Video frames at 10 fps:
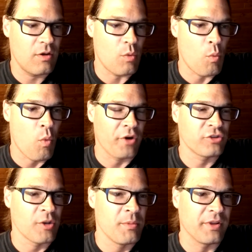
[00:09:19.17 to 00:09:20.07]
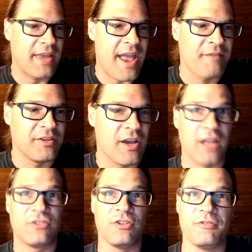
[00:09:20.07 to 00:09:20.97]
what are some of the
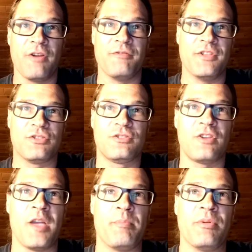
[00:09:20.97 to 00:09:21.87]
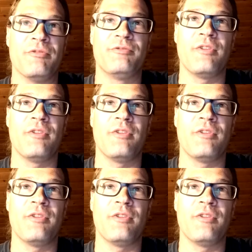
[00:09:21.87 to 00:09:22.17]
caveats of this type of